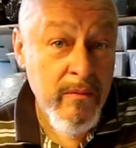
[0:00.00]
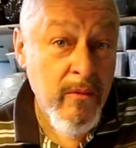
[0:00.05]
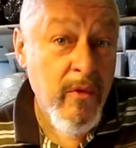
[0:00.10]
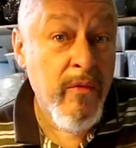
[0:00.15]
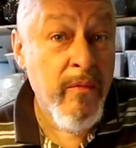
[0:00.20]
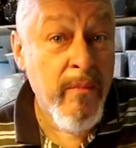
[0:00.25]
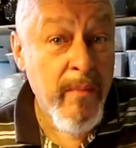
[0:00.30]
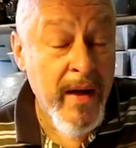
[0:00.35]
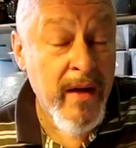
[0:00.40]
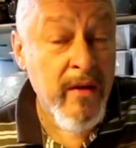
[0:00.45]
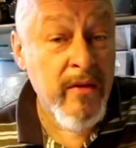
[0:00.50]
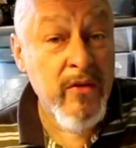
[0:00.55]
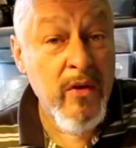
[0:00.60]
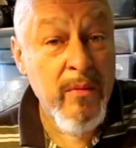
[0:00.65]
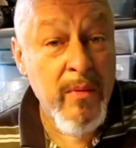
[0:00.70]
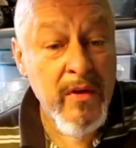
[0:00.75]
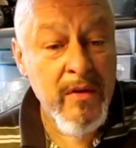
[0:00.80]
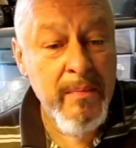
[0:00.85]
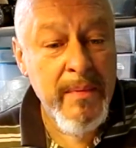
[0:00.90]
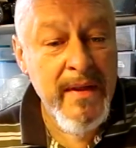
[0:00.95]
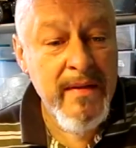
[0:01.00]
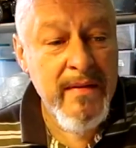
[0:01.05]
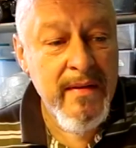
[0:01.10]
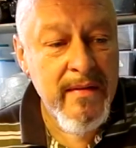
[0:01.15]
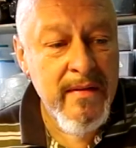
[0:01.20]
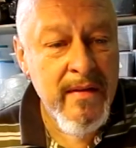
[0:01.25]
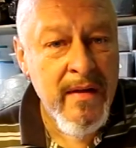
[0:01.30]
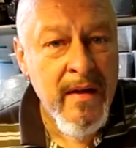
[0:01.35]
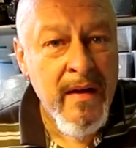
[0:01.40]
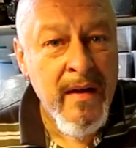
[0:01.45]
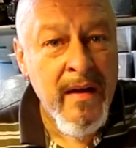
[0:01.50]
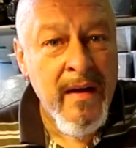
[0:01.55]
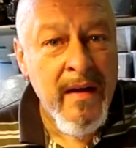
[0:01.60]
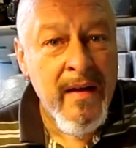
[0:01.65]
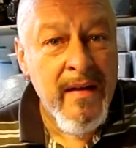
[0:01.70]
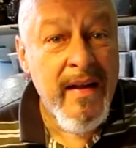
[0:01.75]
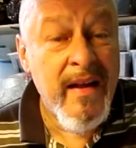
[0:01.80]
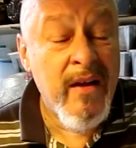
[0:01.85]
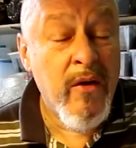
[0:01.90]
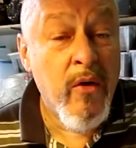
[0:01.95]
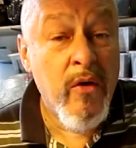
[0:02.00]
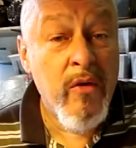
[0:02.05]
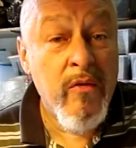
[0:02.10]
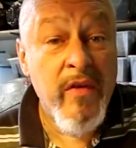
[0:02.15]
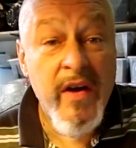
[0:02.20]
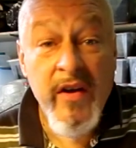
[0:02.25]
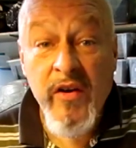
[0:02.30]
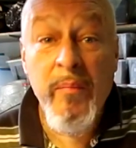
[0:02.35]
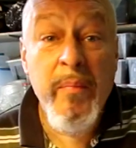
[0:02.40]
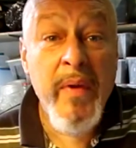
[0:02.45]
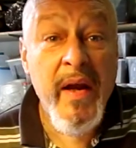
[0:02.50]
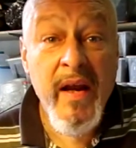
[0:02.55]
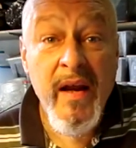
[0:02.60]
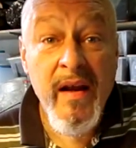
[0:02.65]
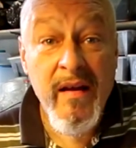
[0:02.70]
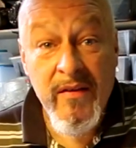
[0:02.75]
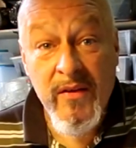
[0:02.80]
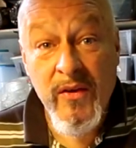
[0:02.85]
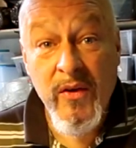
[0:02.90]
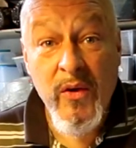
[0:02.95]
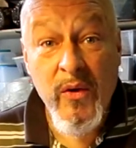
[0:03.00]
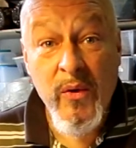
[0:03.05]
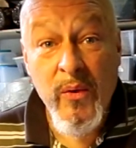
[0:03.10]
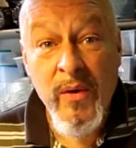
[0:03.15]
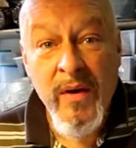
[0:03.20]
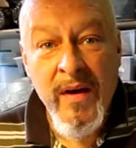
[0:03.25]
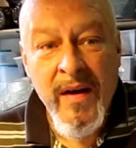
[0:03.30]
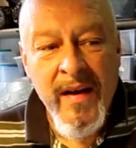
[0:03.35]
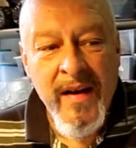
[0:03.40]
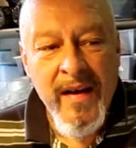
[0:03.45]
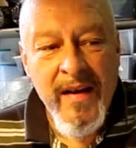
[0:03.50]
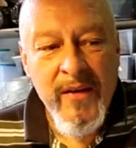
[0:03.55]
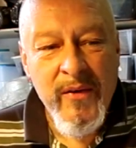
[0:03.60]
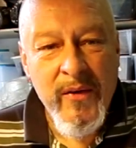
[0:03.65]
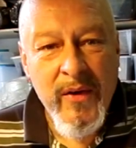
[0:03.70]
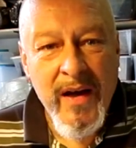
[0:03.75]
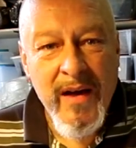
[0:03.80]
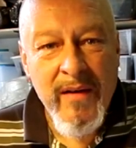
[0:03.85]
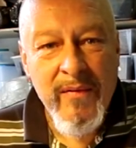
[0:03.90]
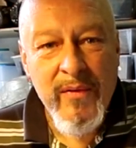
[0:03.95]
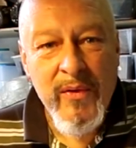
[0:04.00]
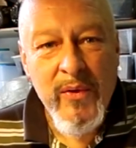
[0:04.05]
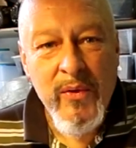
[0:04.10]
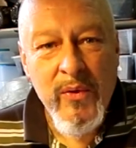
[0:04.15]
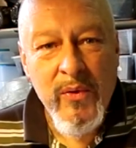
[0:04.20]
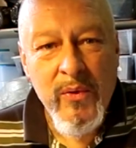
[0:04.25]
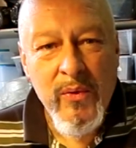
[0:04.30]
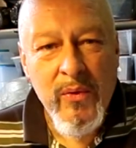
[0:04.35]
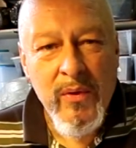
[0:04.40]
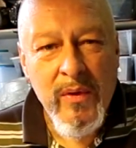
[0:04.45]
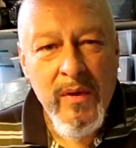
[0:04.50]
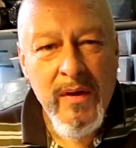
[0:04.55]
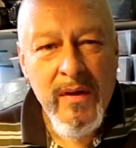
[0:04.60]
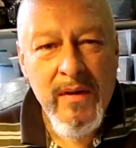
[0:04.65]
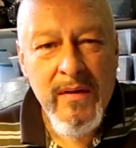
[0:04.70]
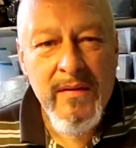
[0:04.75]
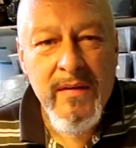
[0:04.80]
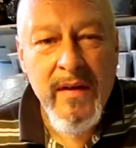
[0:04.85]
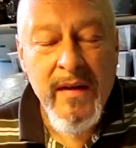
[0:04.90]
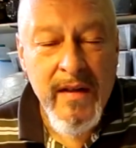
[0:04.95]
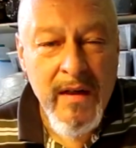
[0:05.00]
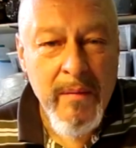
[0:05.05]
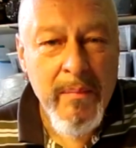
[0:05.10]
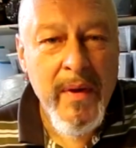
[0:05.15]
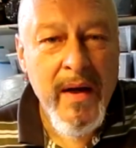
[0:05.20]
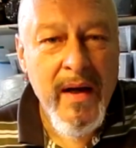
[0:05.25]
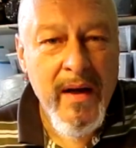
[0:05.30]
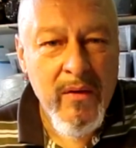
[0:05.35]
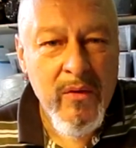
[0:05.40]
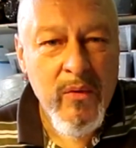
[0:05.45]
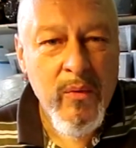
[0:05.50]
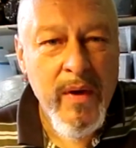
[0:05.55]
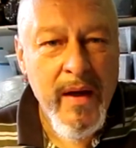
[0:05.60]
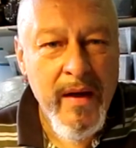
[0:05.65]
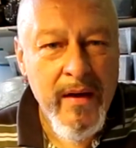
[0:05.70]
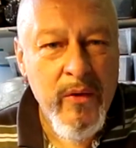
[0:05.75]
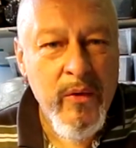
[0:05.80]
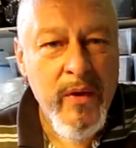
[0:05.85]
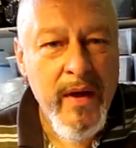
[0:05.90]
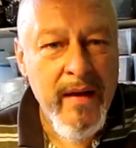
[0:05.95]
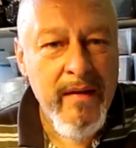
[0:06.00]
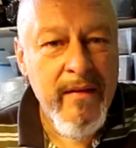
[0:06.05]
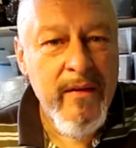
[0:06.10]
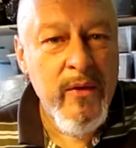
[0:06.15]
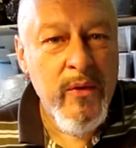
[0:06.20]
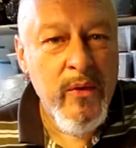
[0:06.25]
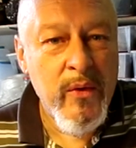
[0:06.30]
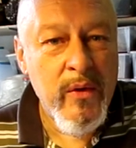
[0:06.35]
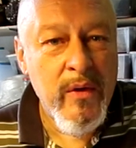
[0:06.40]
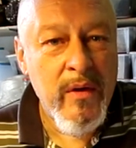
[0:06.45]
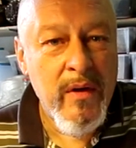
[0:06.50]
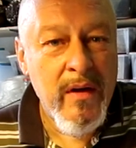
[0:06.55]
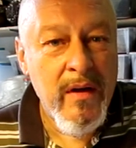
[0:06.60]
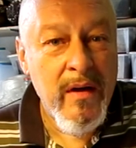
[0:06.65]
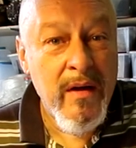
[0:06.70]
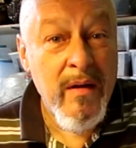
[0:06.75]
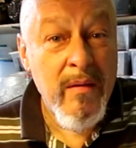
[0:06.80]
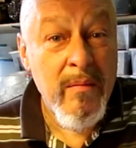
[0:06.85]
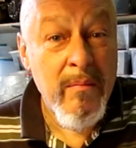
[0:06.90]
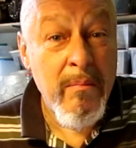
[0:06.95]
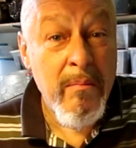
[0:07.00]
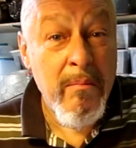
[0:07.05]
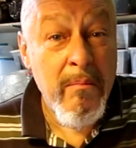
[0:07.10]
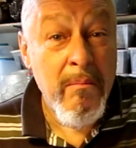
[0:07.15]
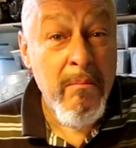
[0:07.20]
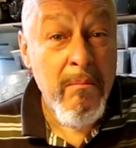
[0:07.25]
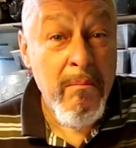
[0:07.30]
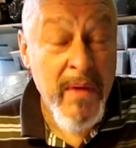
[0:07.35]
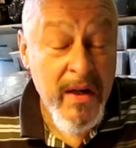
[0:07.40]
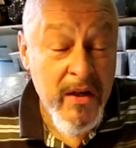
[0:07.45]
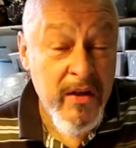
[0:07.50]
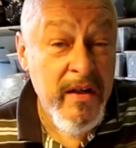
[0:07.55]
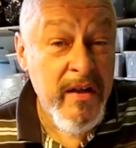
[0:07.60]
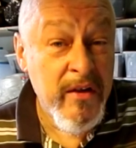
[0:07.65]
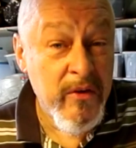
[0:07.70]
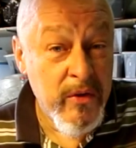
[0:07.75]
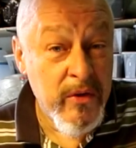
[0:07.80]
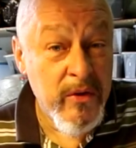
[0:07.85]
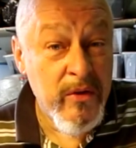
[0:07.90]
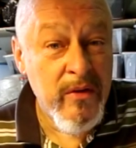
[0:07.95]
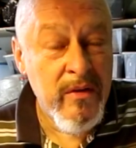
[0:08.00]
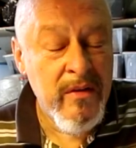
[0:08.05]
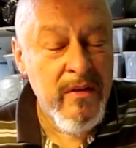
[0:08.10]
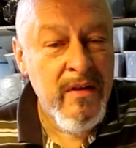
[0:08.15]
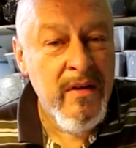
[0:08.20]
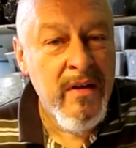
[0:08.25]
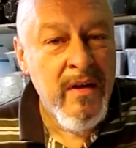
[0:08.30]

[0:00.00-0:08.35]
uh, of Megasoma species that are very big so you have to uh, think about where you get your material